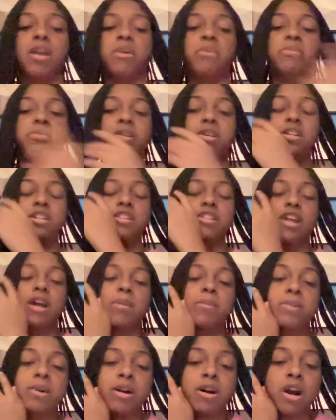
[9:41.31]
when this
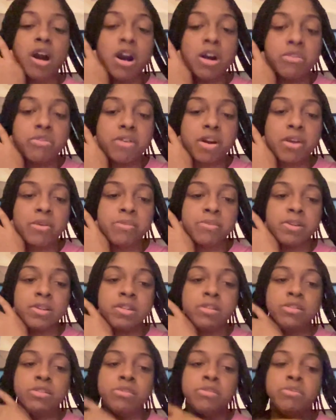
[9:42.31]
camera go off, I really
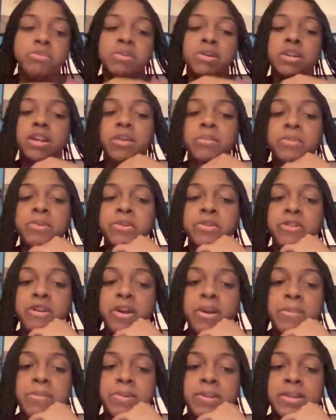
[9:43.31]
do will like be
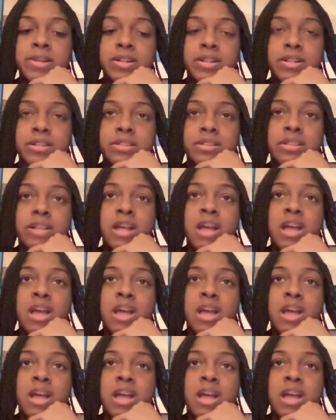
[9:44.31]
crying because